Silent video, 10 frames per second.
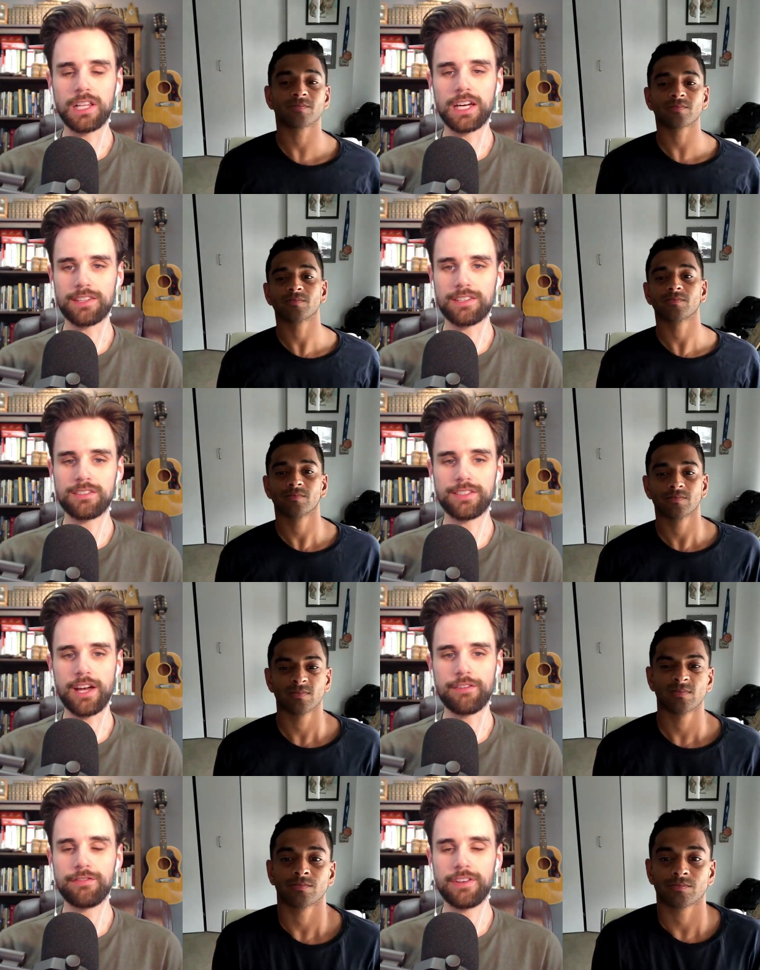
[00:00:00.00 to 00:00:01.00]
Speaker 1: a lot of this
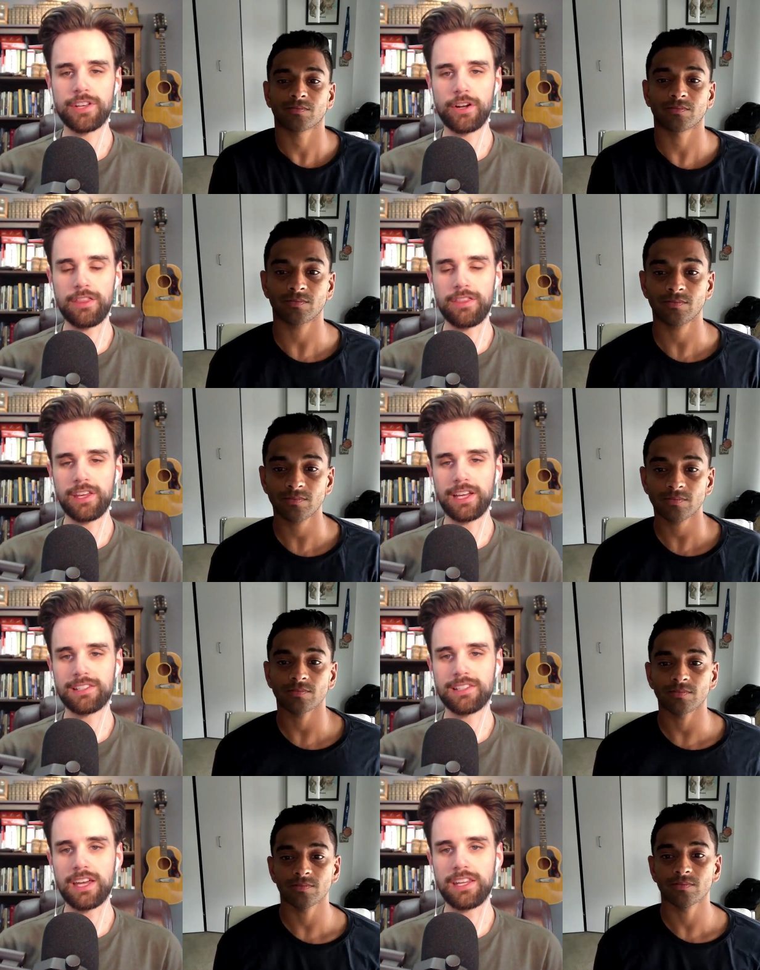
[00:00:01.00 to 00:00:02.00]
stuff. Is there anything
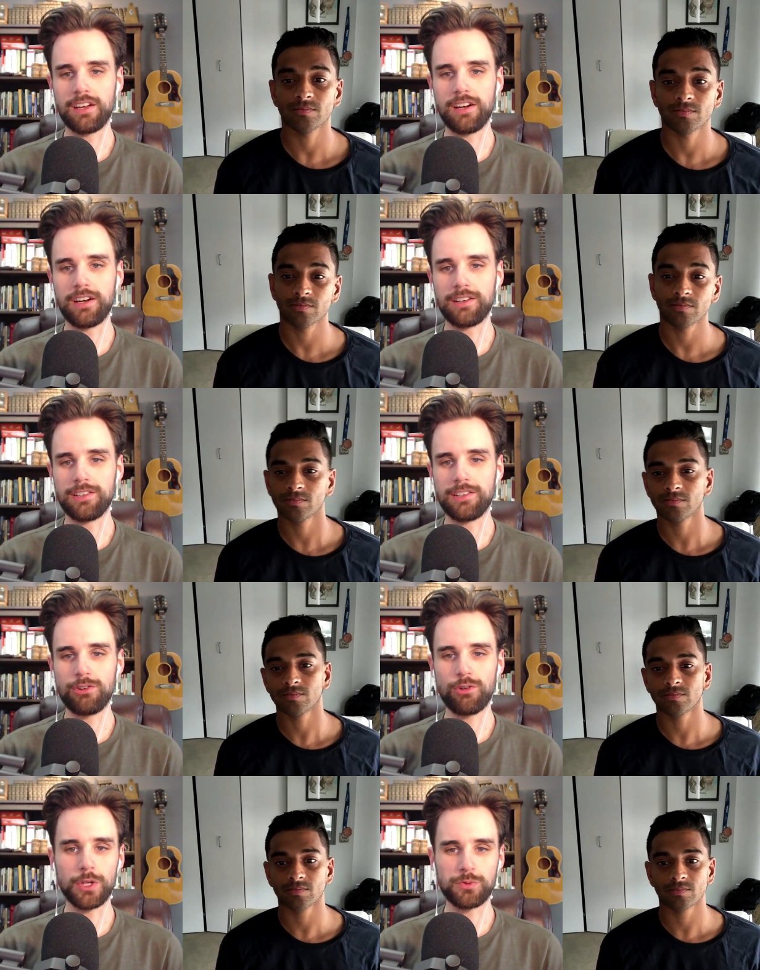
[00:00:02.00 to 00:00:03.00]
exciting on
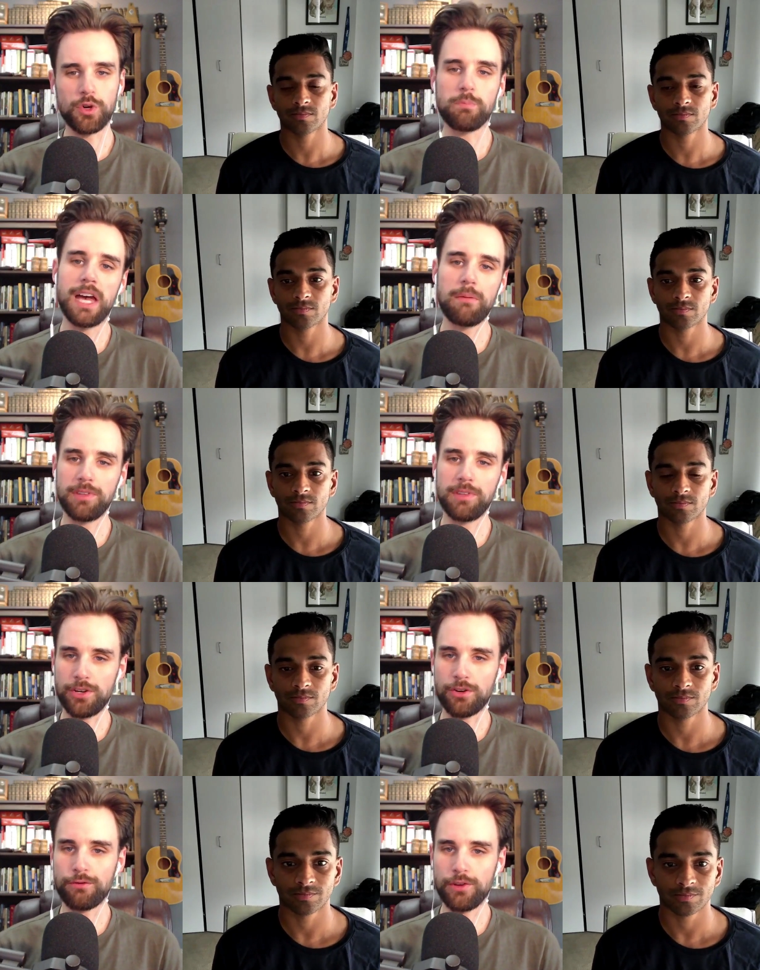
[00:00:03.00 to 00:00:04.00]
your all's roadmap that
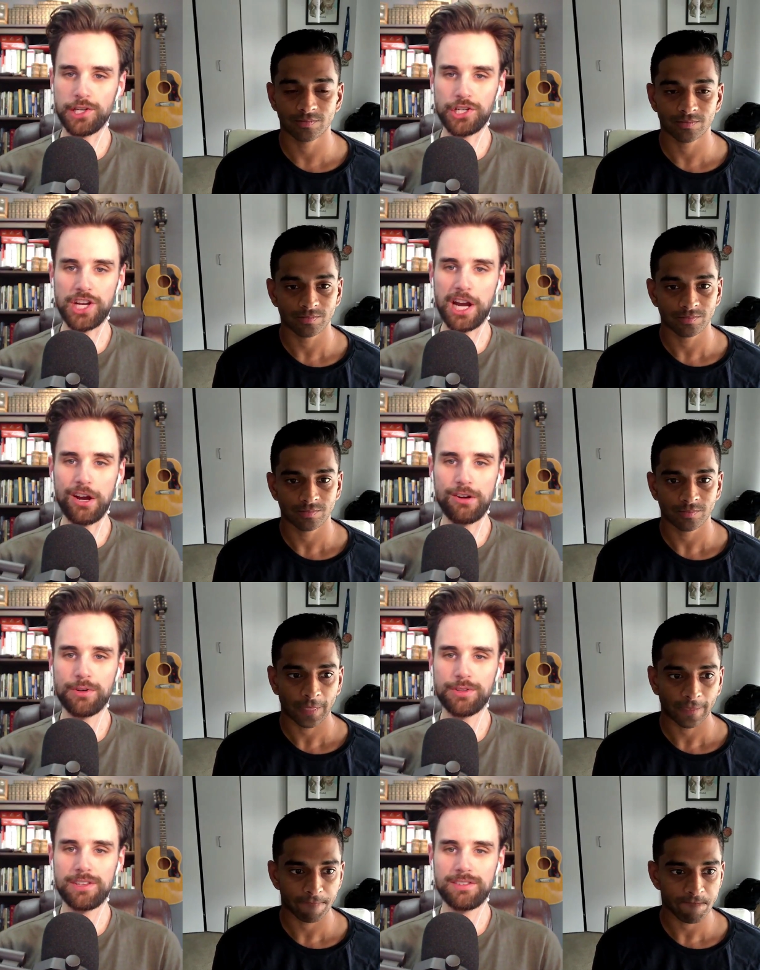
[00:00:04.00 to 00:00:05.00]
you're free to share
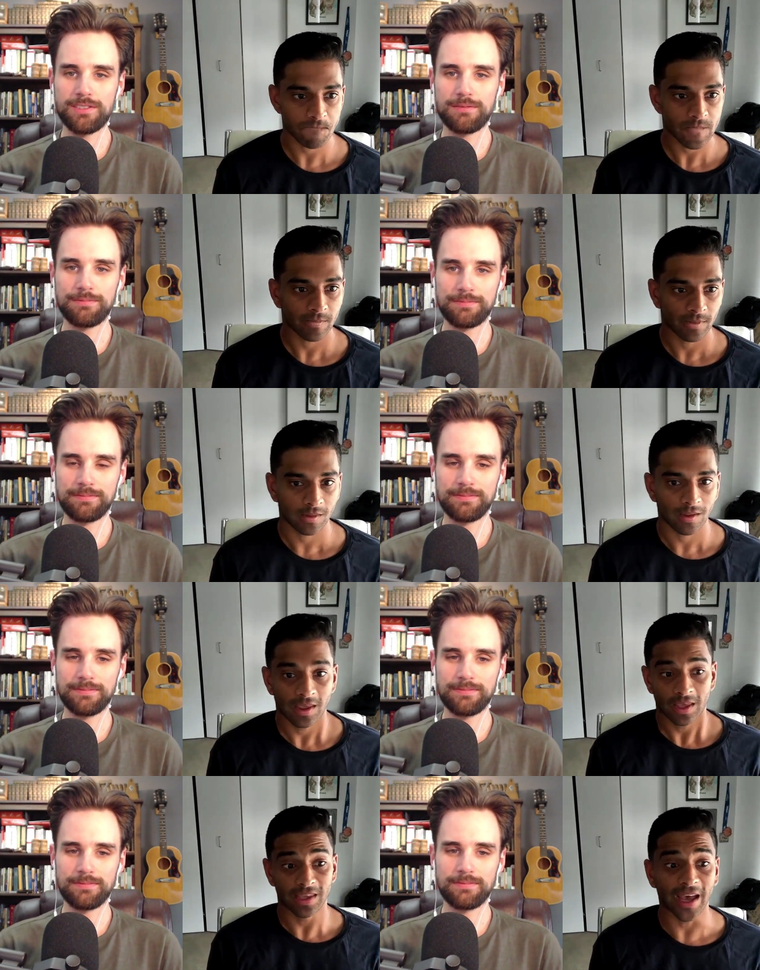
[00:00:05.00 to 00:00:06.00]
with us?
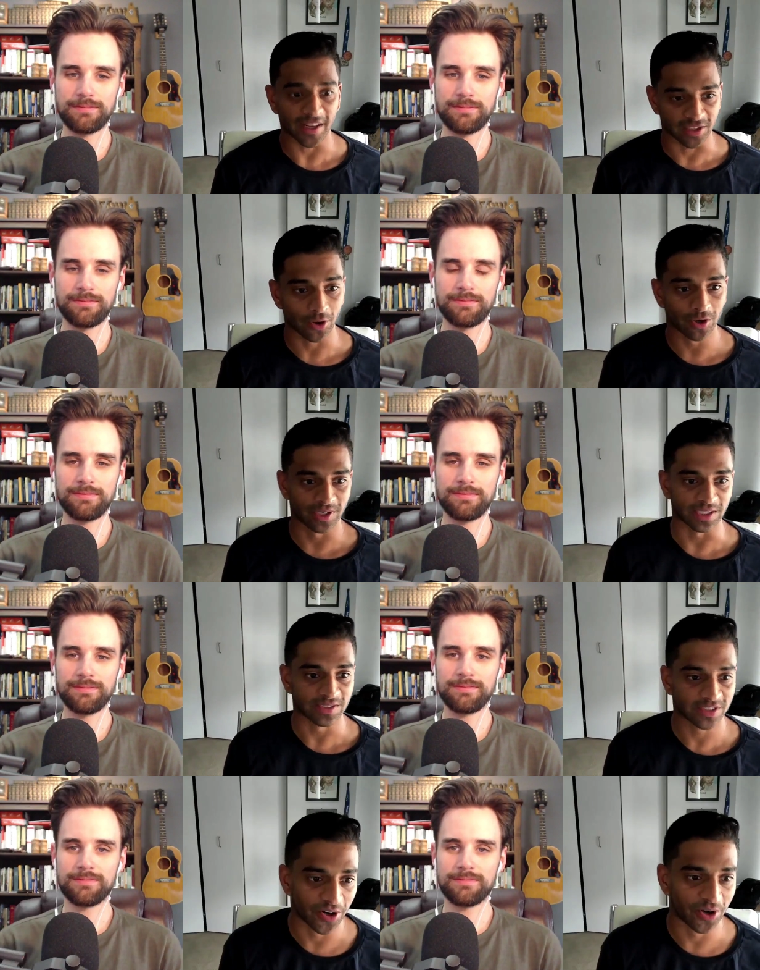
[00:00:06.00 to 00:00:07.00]
Speaker 2: Yeah,
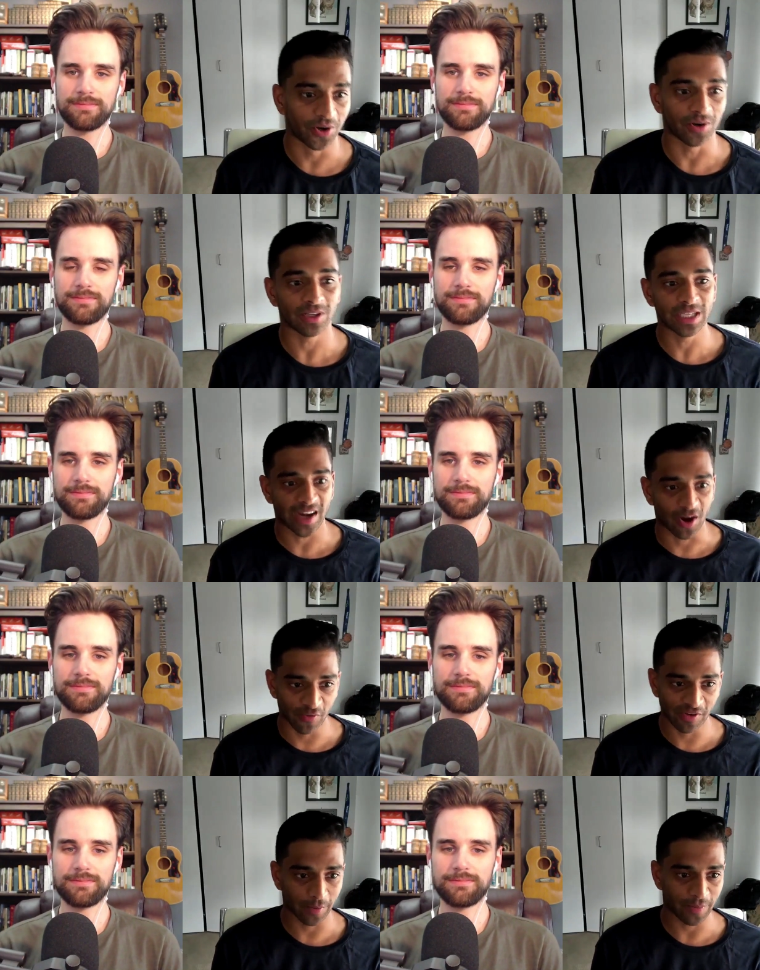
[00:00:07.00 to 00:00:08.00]
totally. So yeah,
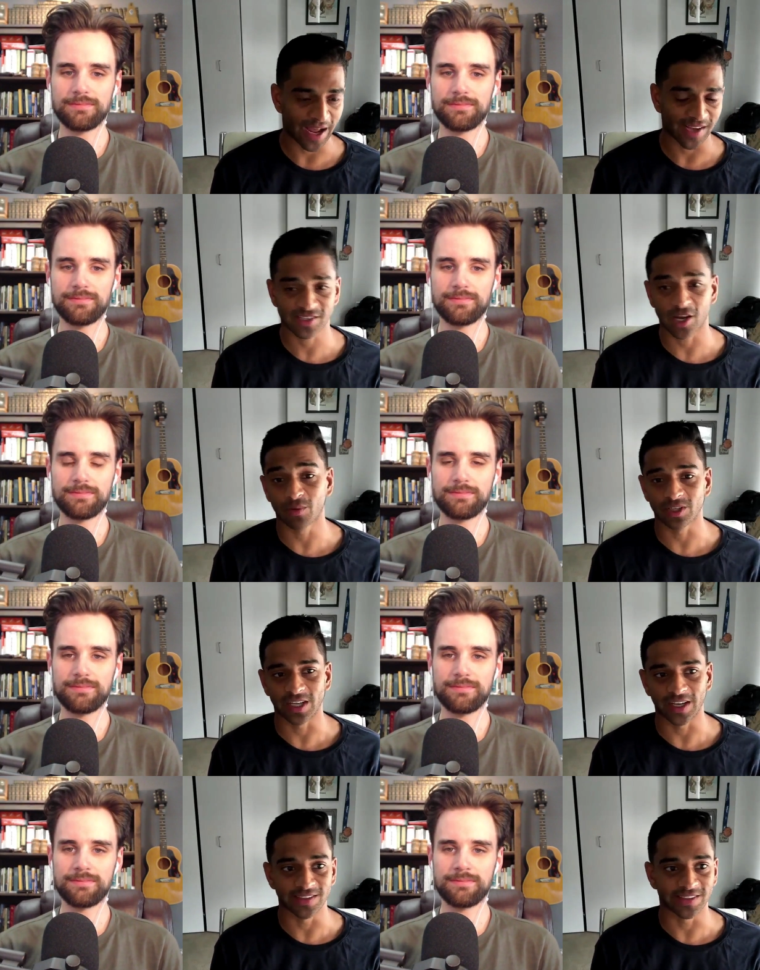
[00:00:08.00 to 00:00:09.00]
over the past couple
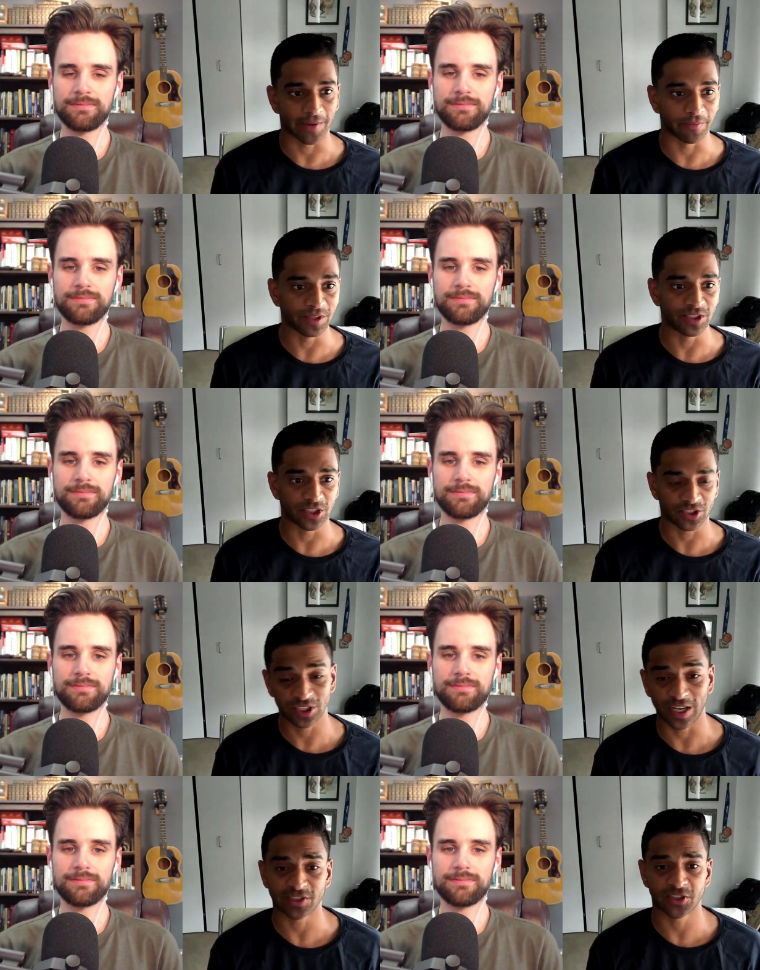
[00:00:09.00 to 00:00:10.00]
of days, I mean,
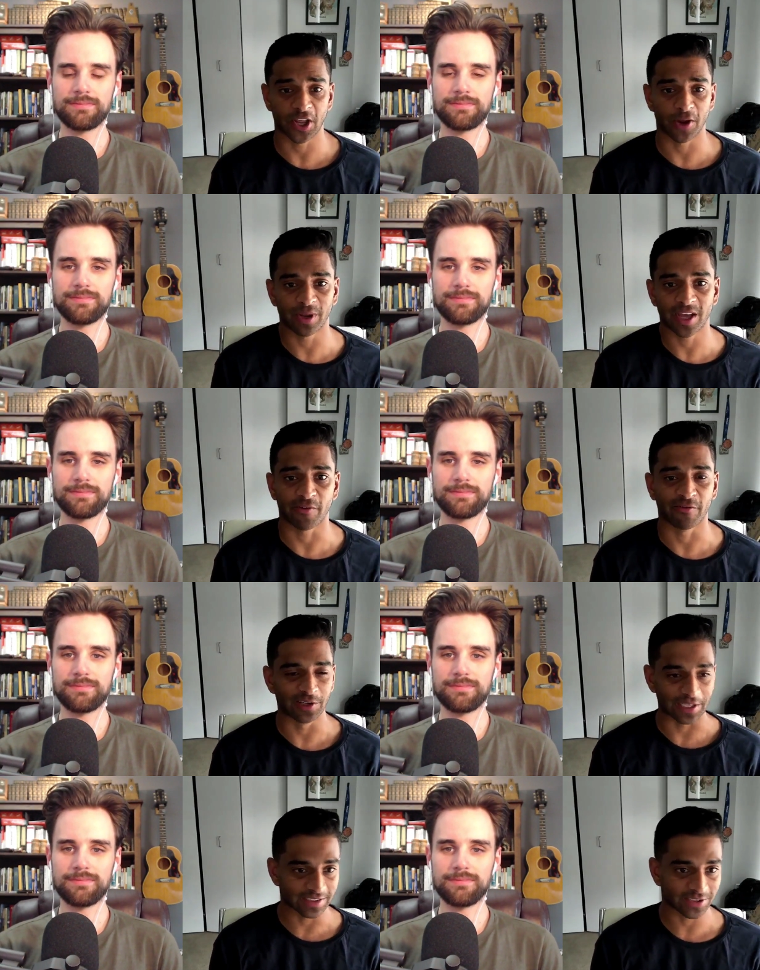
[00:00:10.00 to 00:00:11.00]
just yesterday, we kind of
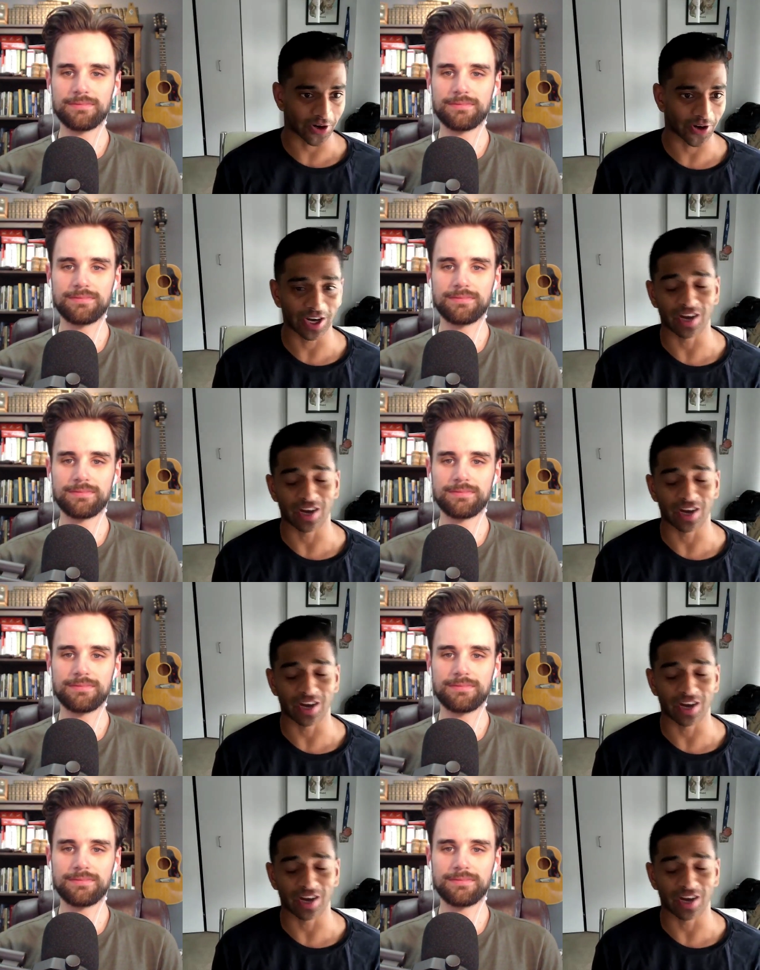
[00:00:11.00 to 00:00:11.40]
released our